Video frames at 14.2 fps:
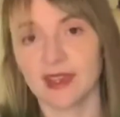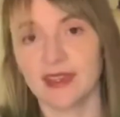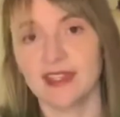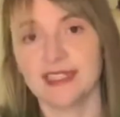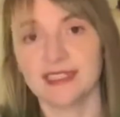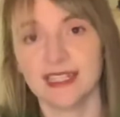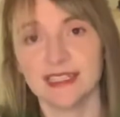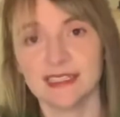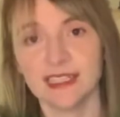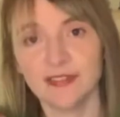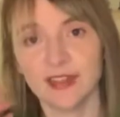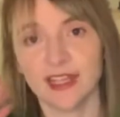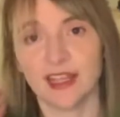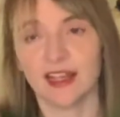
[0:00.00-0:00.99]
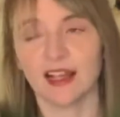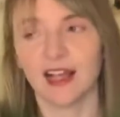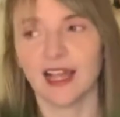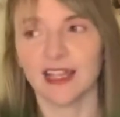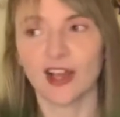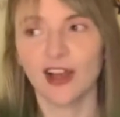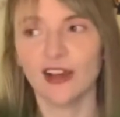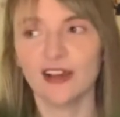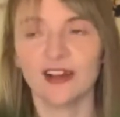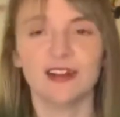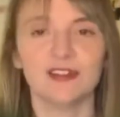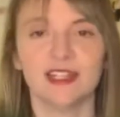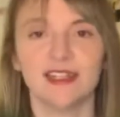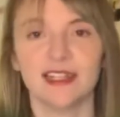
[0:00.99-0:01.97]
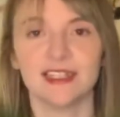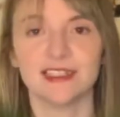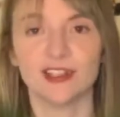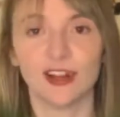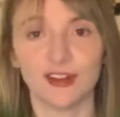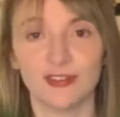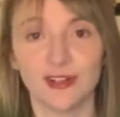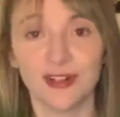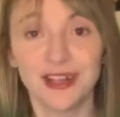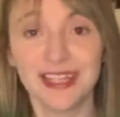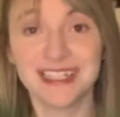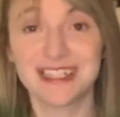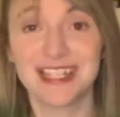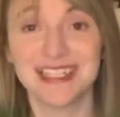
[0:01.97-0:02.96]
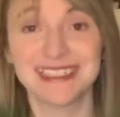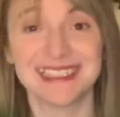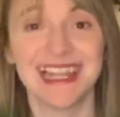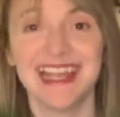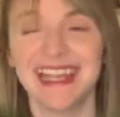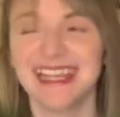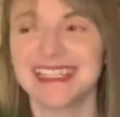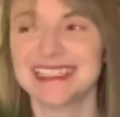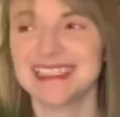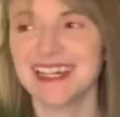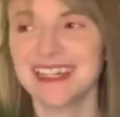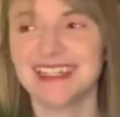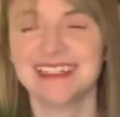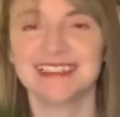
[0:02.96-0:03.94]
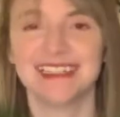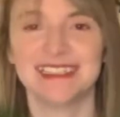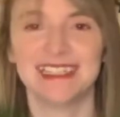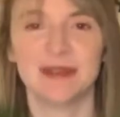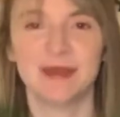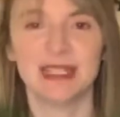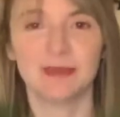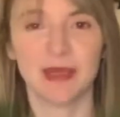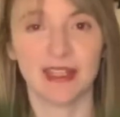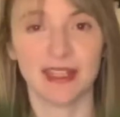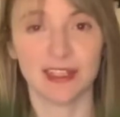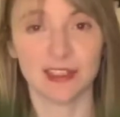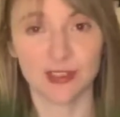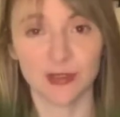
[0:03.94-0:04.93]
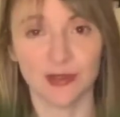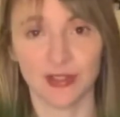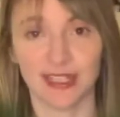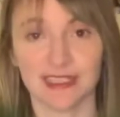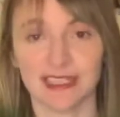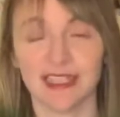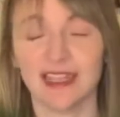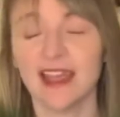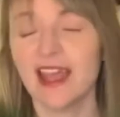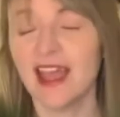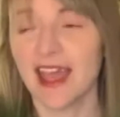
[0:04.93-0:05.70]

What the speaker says: this Thanksgiving, like our oven is awful. It's not consistent. It makes baking so crazy.